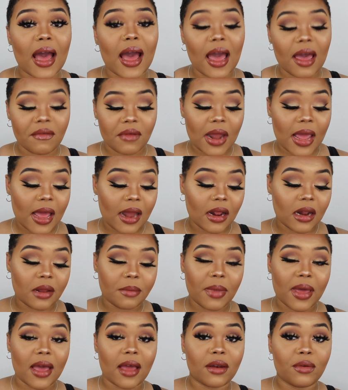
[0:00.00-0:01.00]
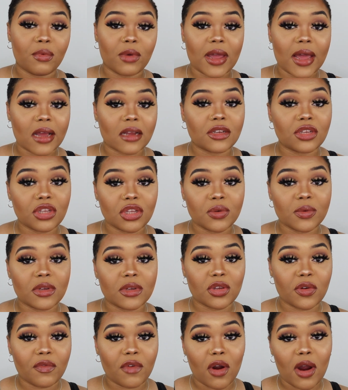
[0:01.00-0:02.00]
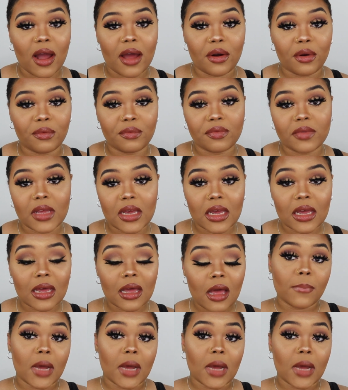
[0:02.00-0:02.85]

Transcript: I haven't had any bad reactions to far, I don't think.